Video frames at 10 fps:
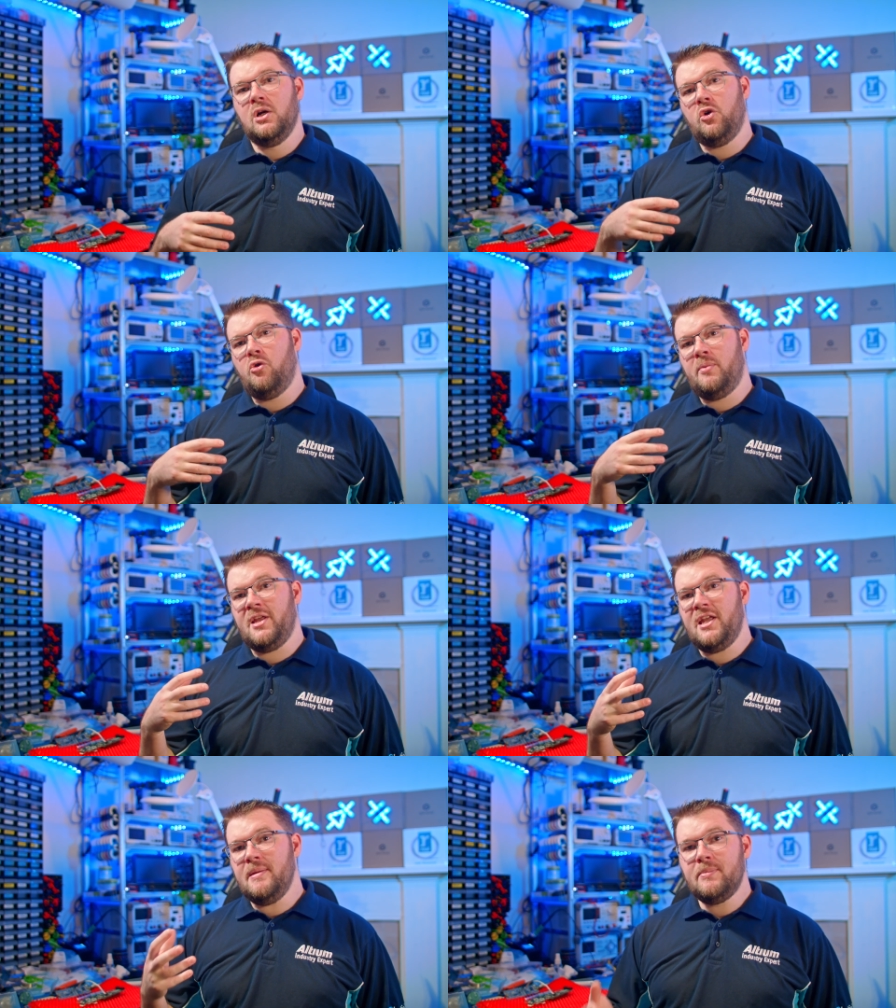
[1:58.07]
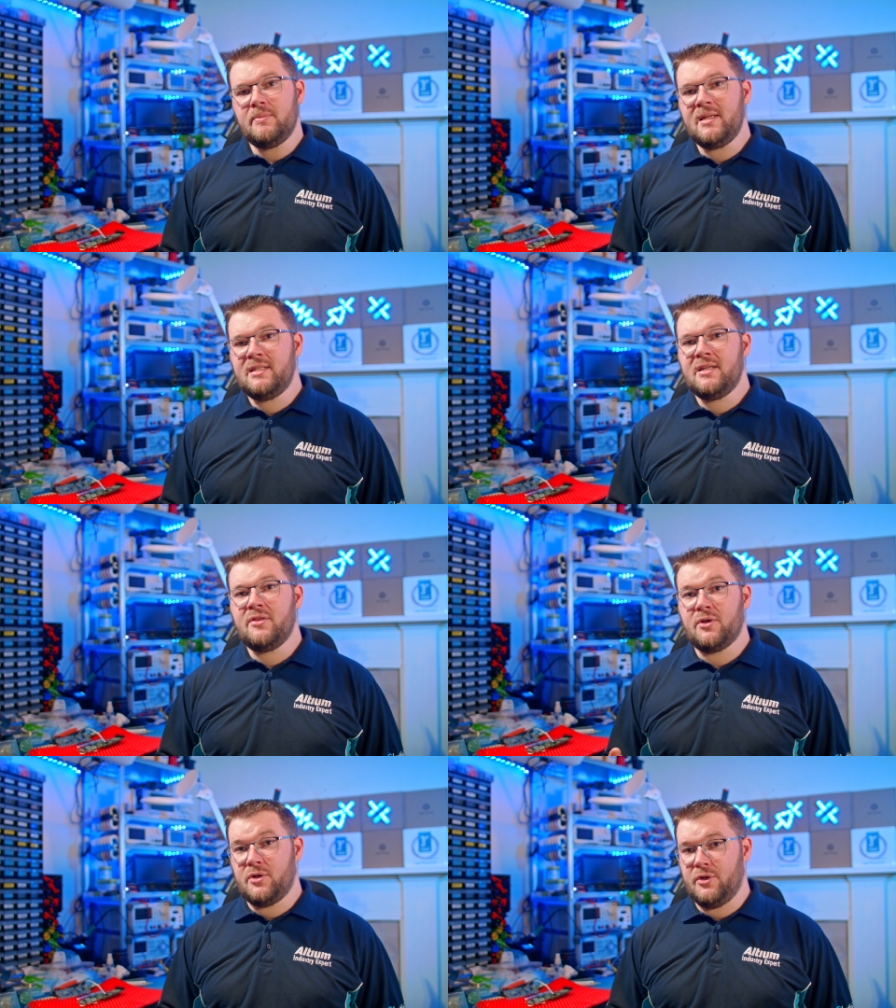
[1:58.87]
who will be implementing
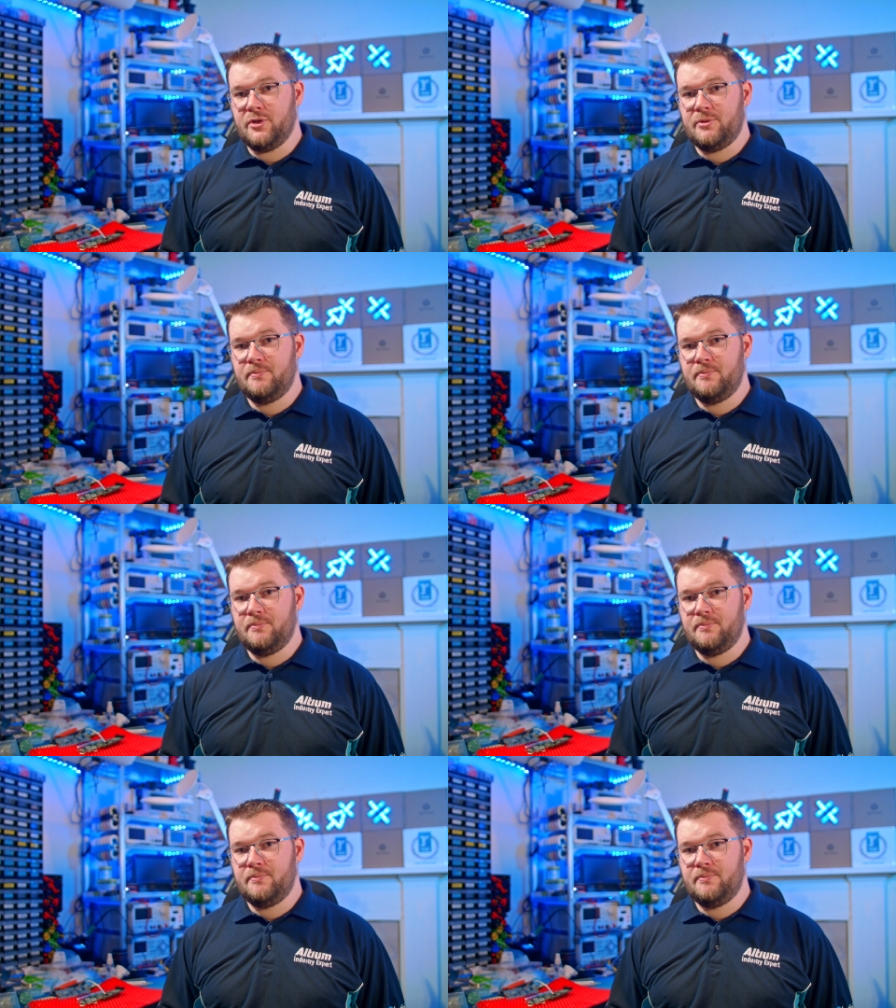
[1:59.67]
the code.